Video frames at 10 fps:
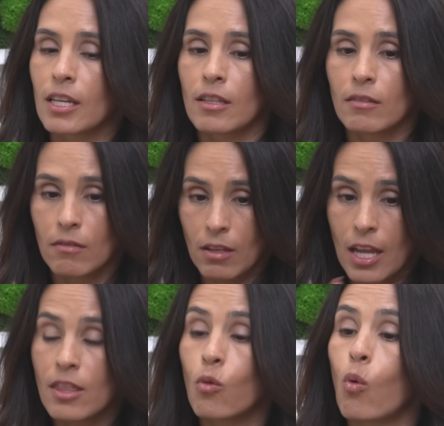in,
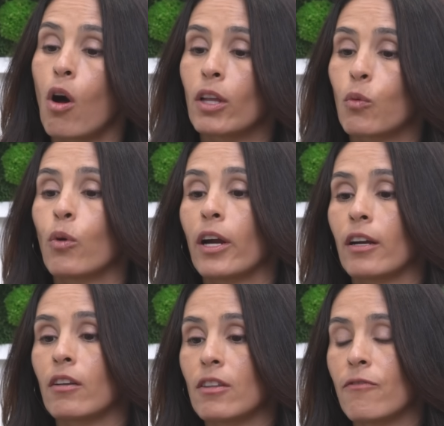in the wallet
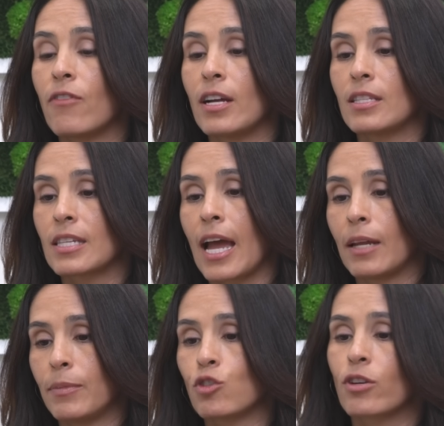where the funds
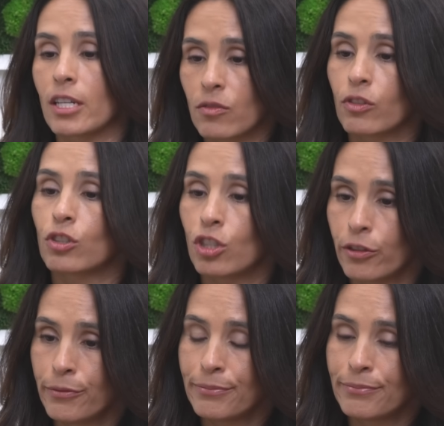had been transferred to.